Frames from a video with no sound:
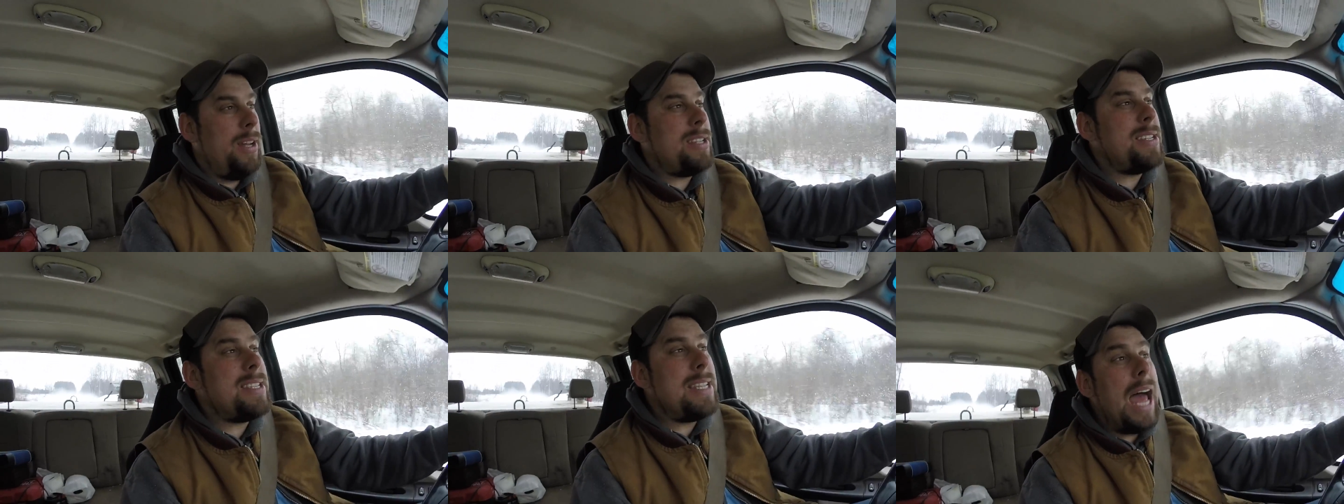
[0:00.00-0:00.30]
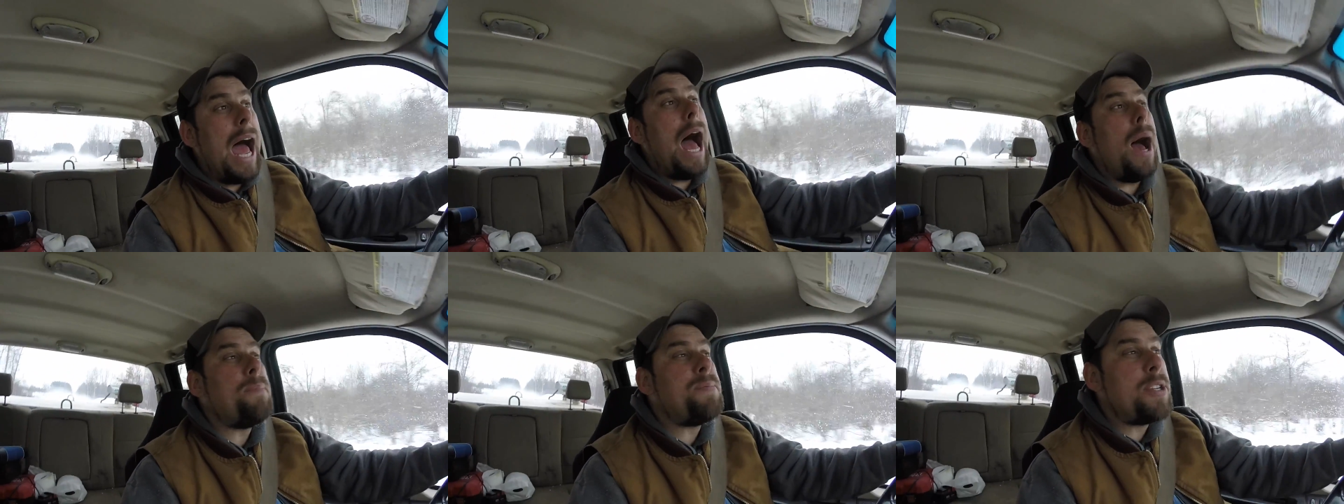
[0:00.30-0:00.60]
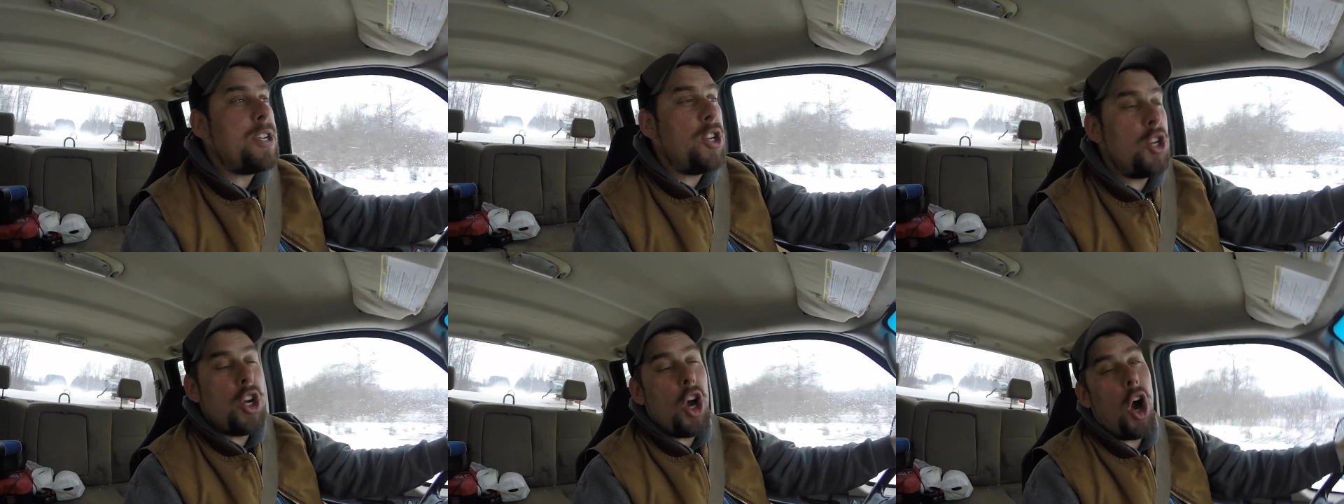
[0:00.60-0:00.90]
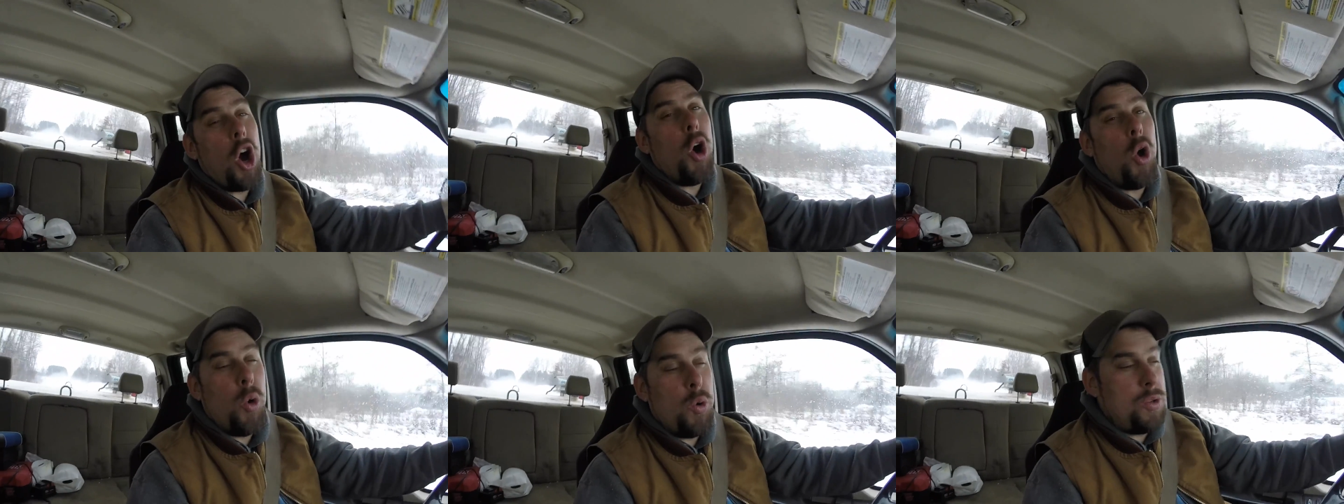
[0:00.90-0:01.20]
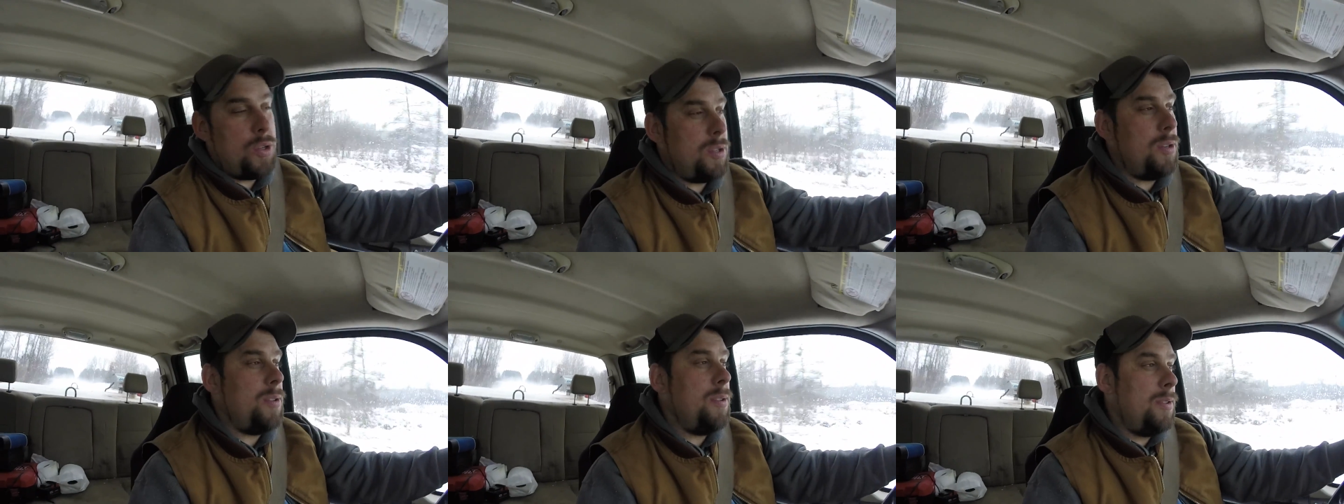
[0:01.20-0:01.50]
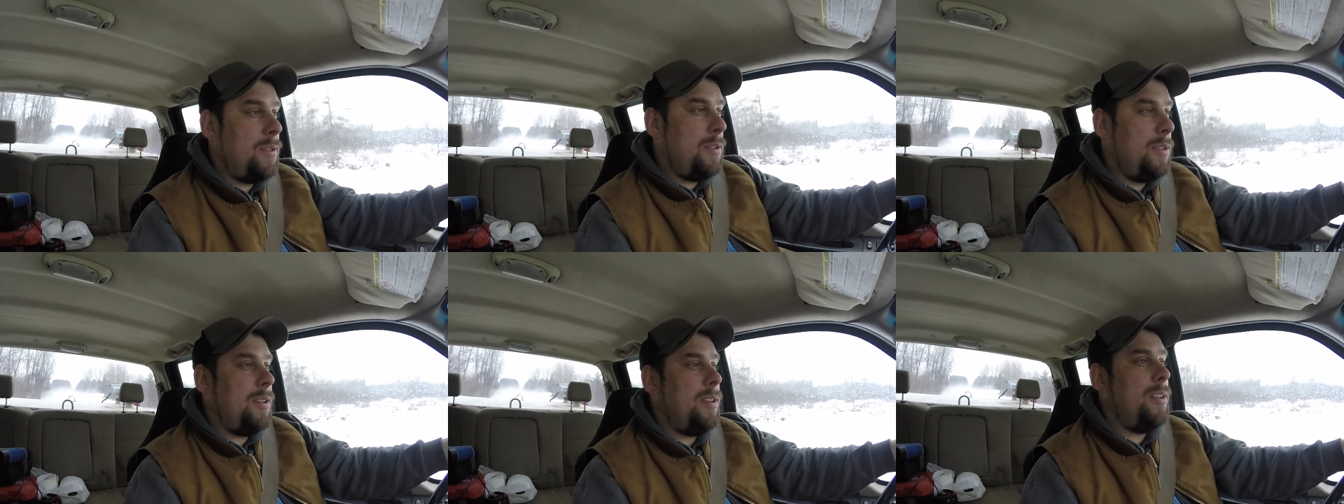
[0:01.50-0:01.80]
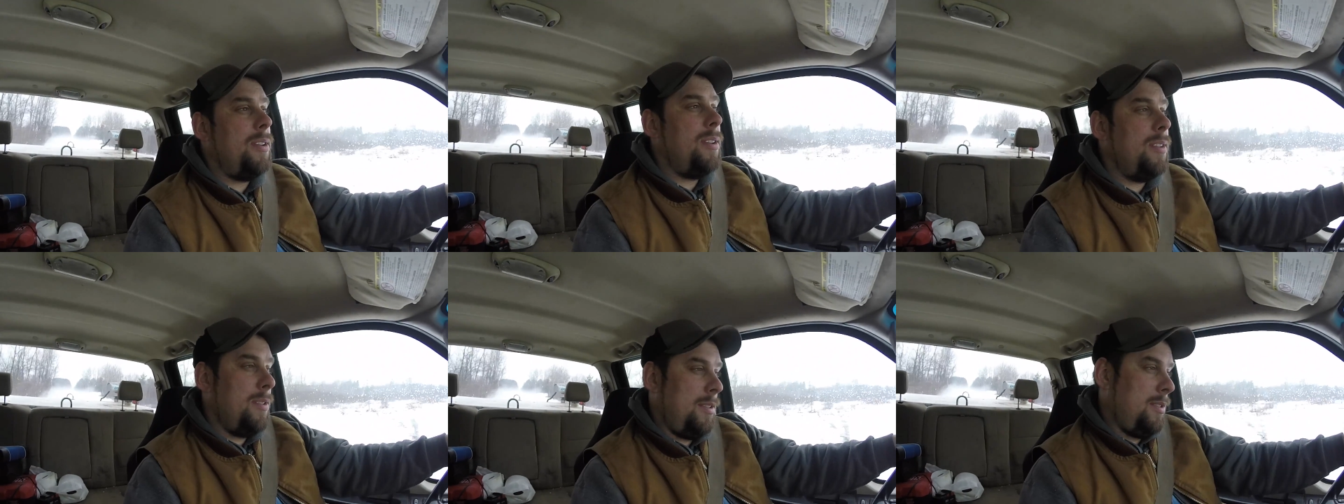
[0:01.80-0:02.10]
It stops and goes
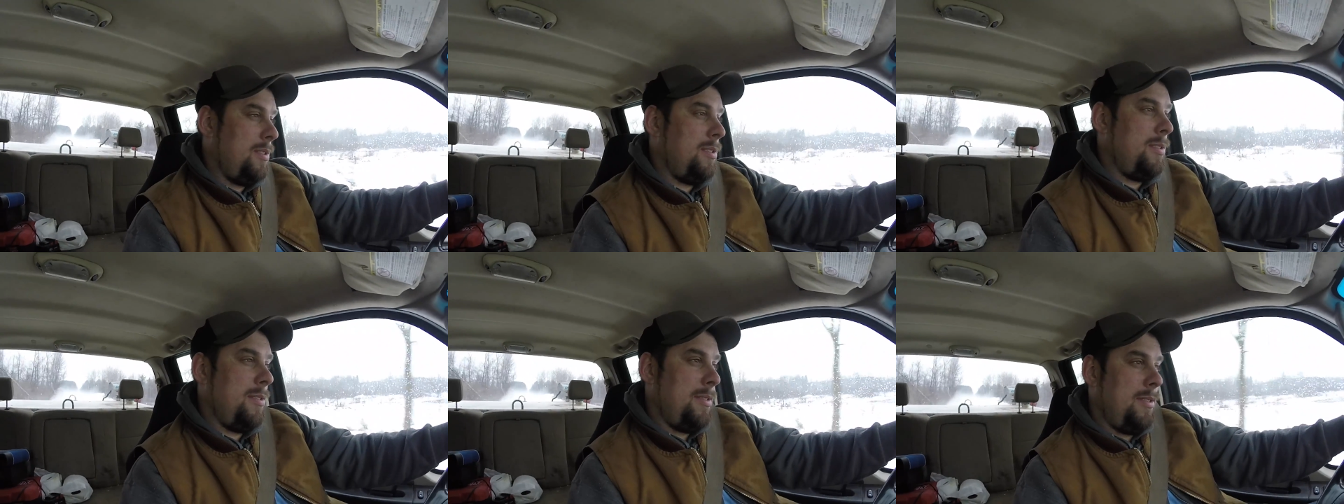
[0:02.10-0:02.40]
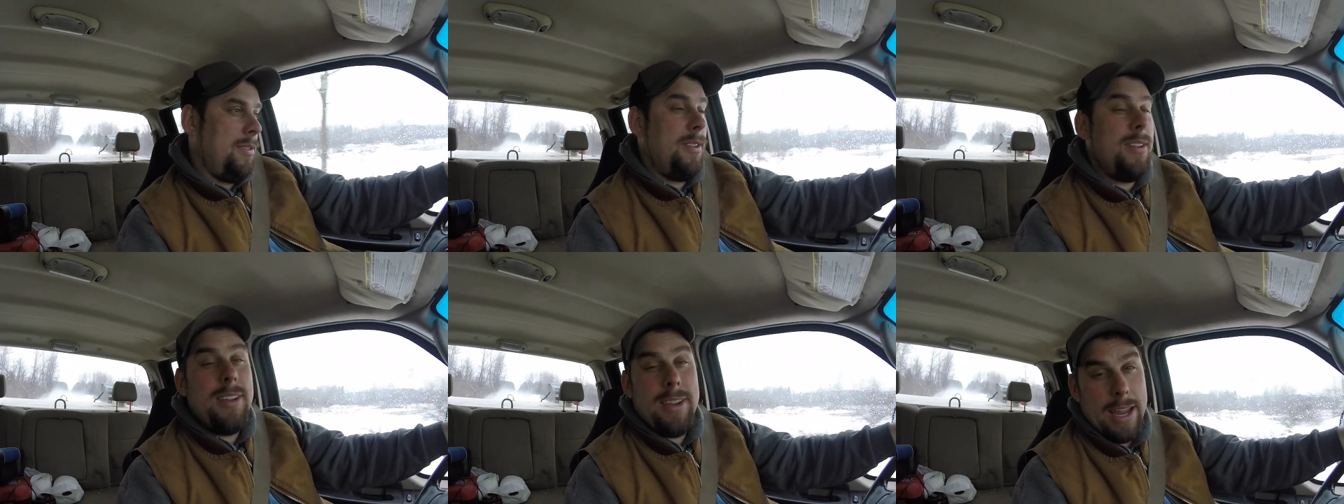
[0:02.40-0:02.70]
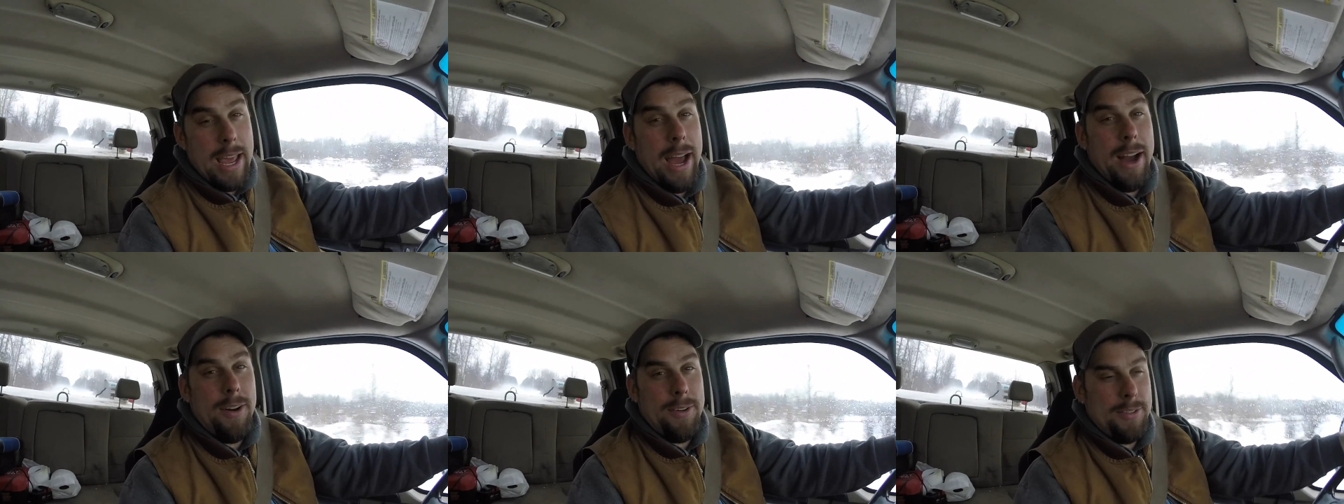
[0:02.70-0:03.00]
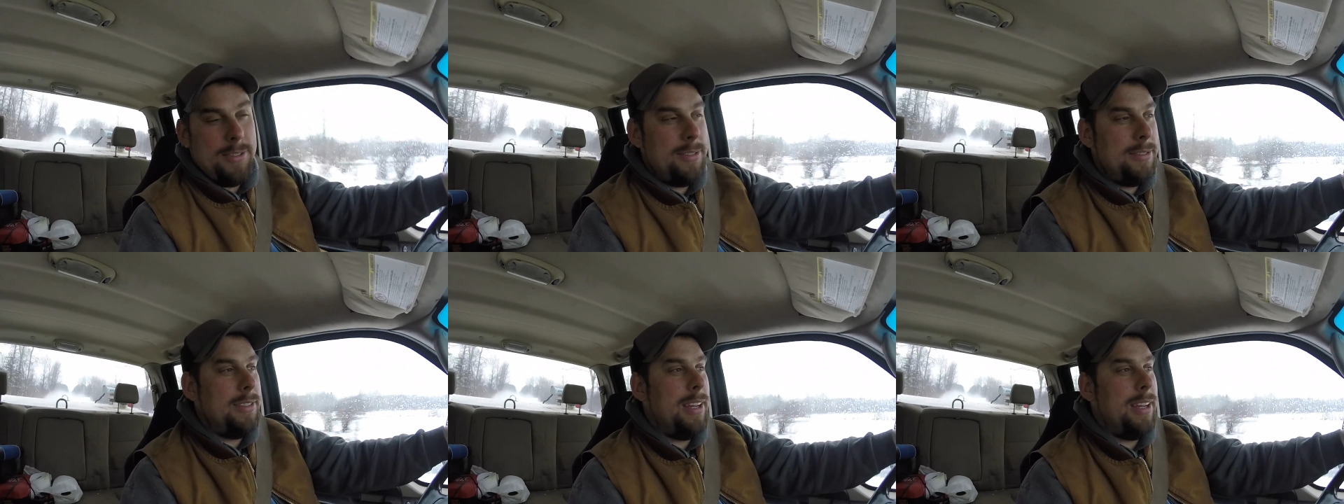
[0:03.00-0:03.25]
now.